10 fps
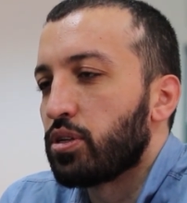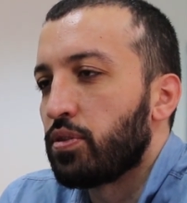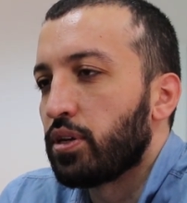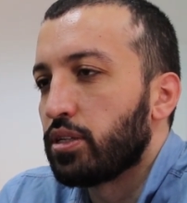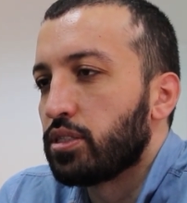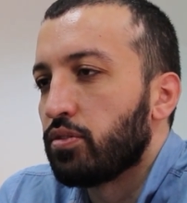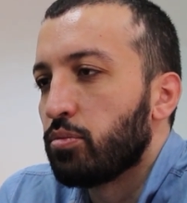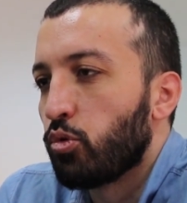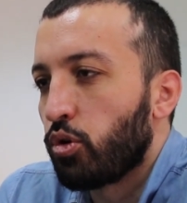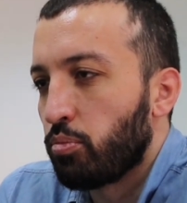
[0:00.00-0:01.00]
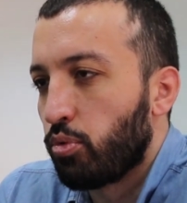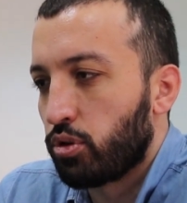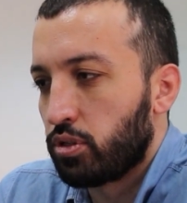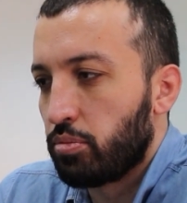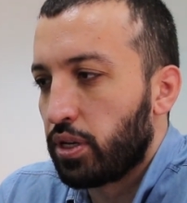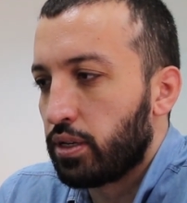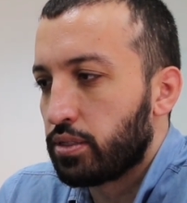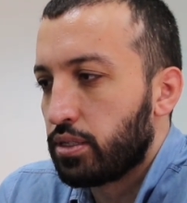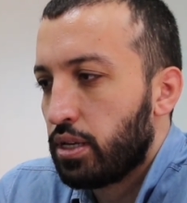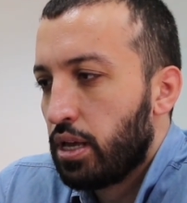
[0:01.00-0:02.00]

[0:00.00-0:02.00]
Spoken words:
I think it's even more important because